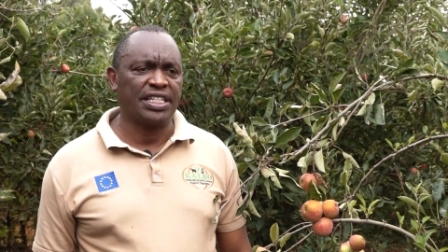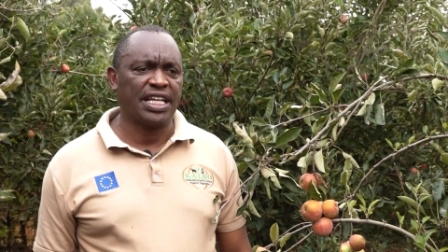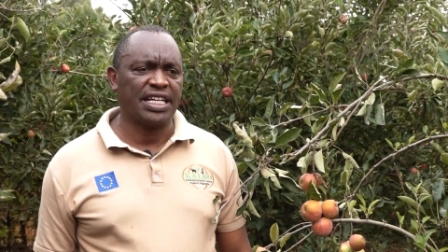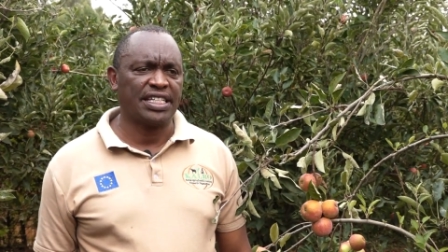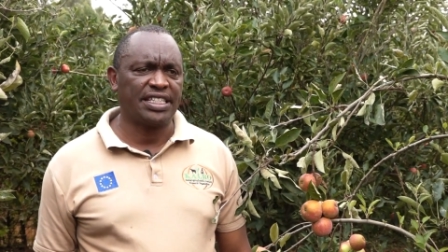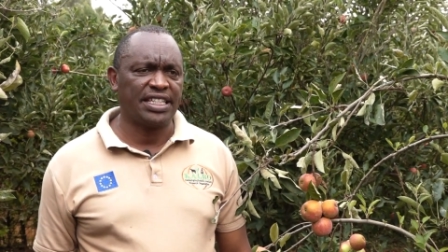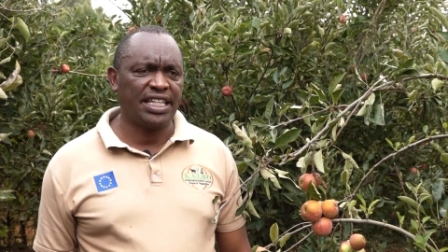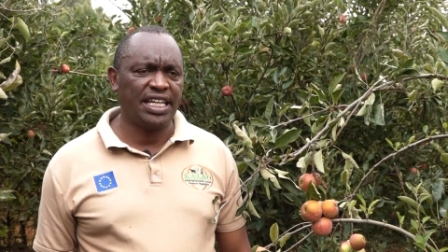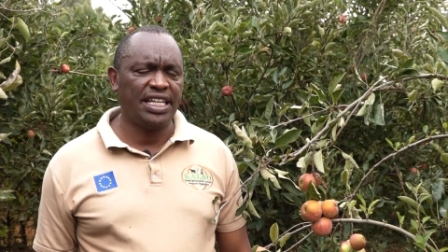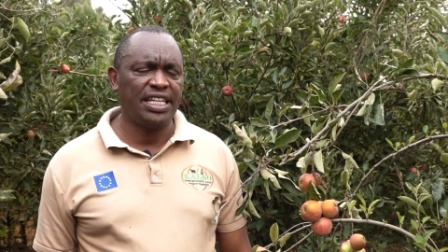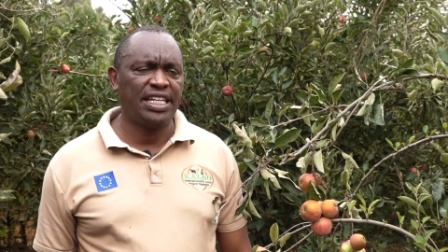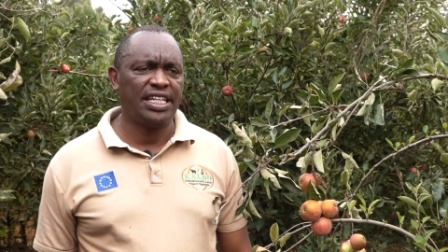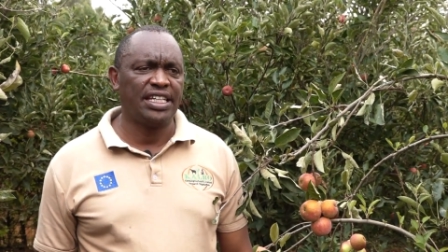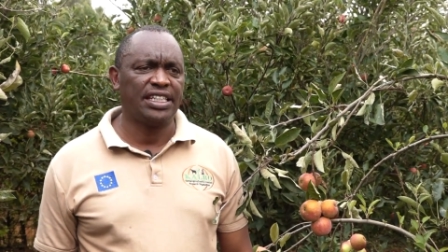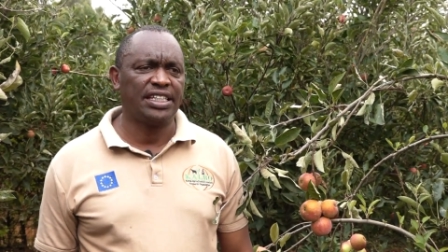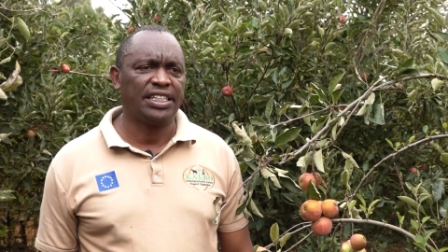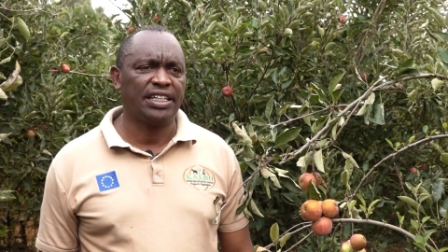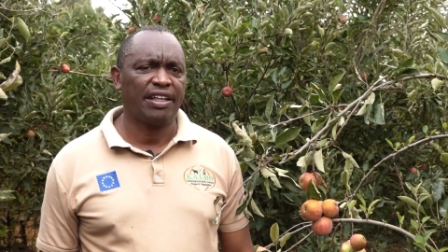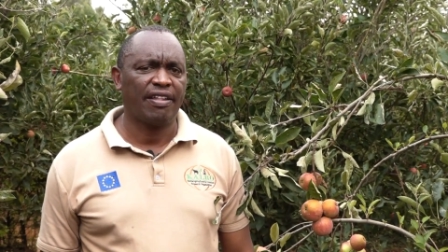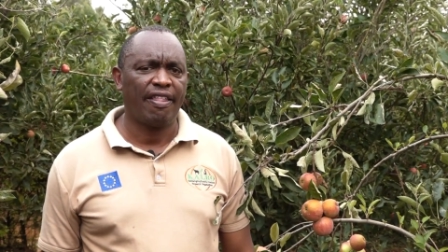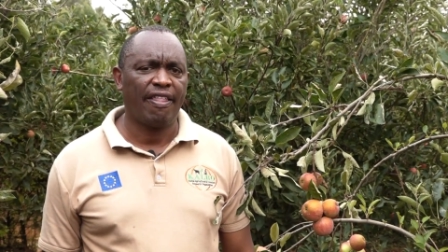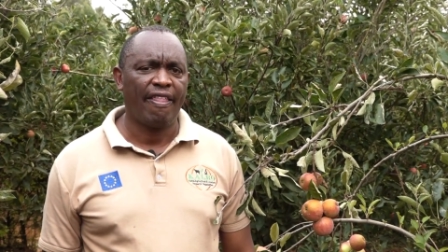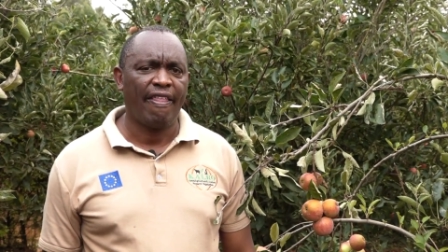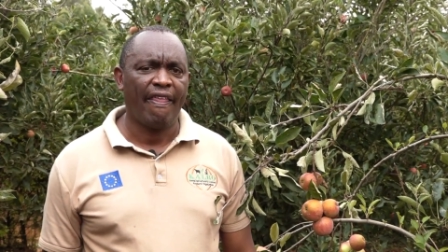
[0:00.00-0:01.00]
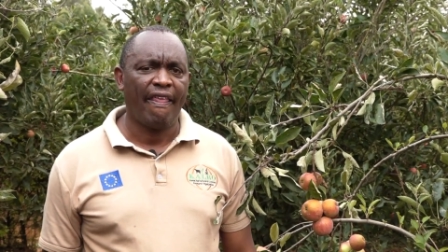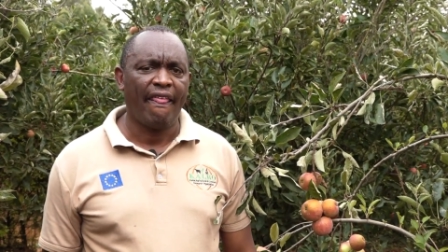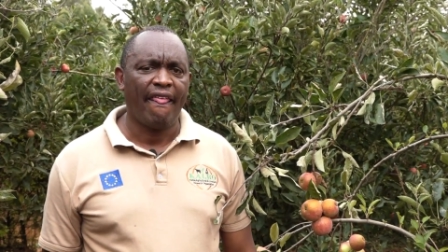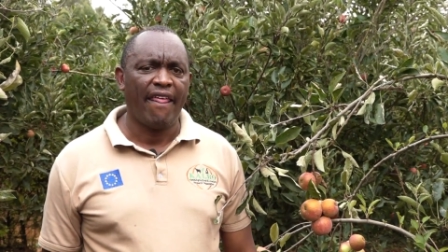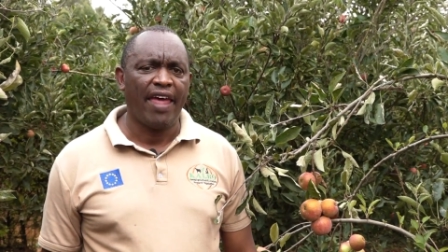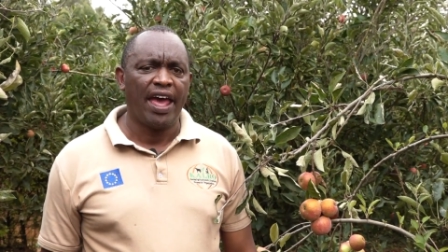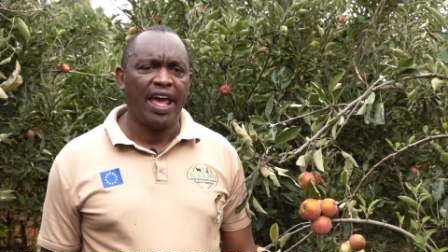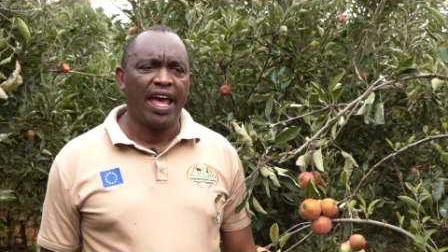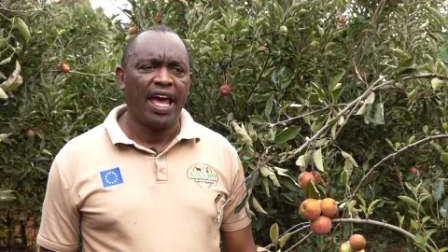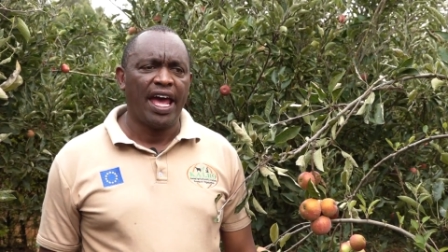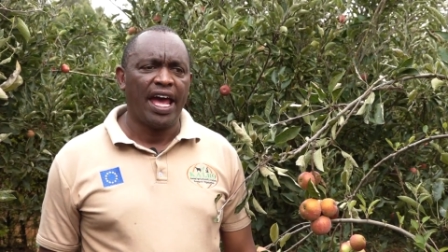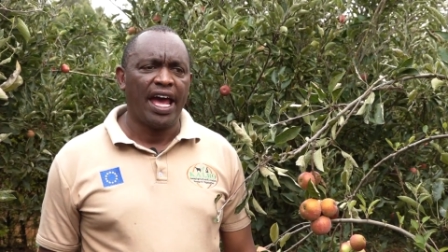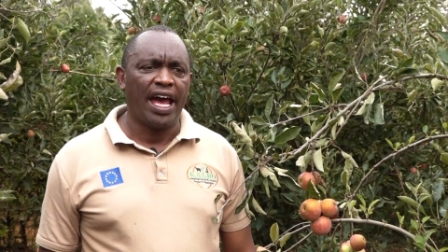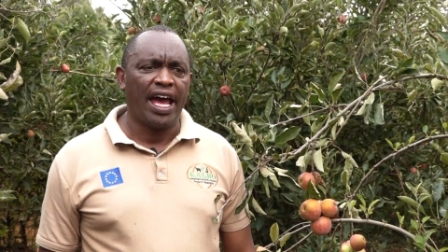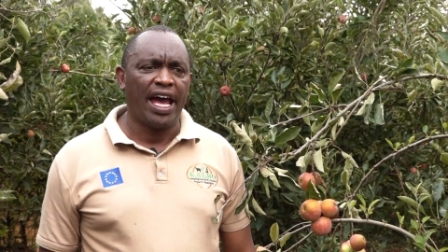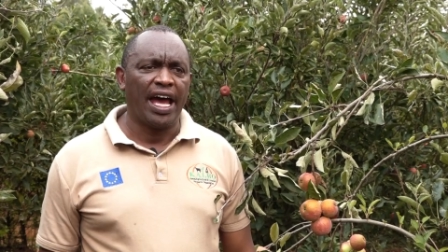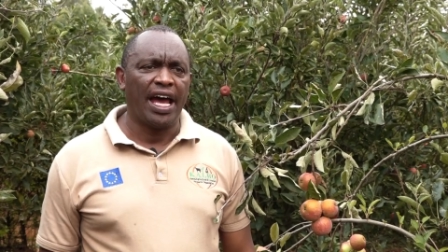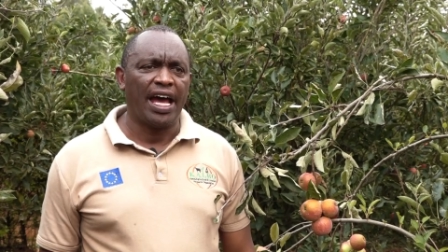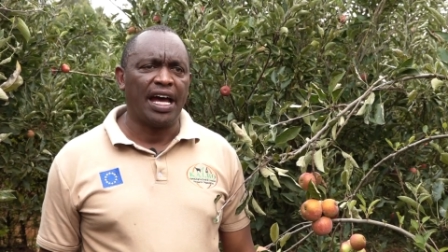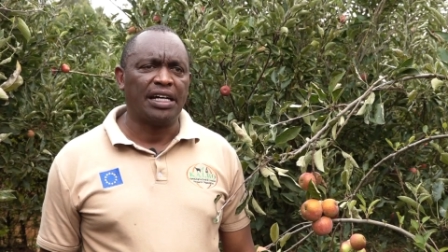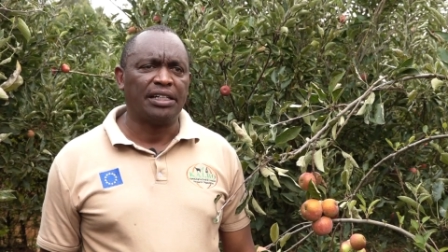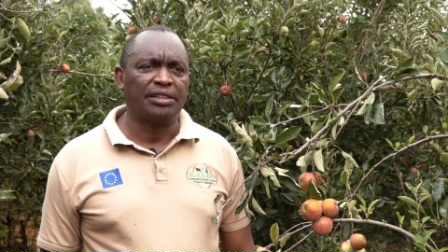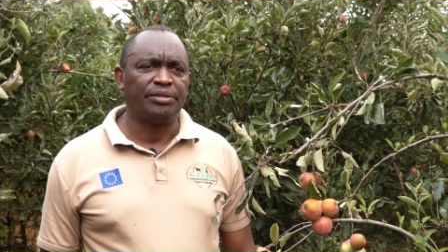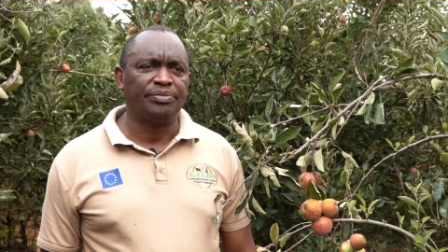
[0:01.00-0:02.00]
sustain it.
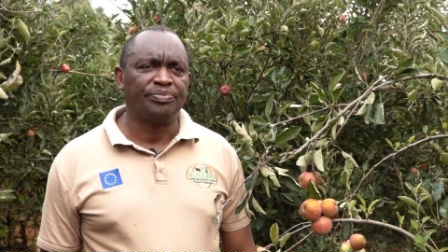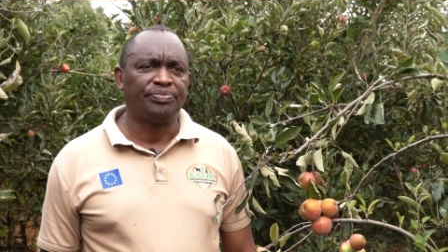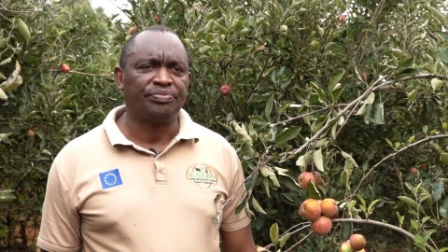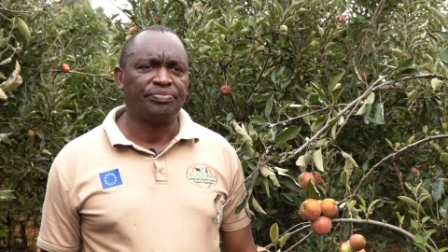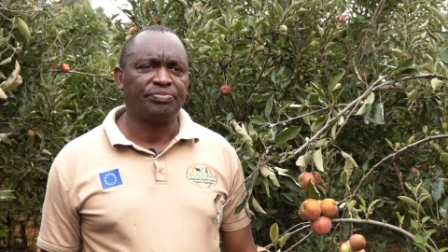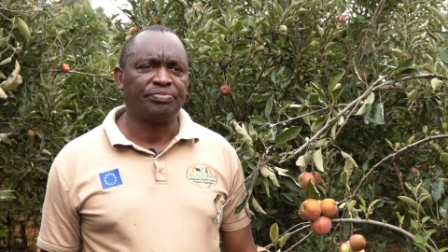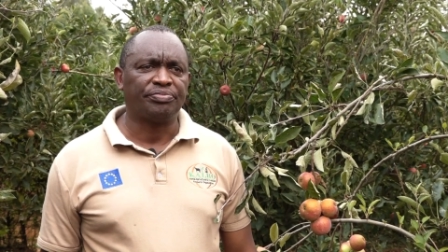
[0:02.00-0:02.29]
Uh,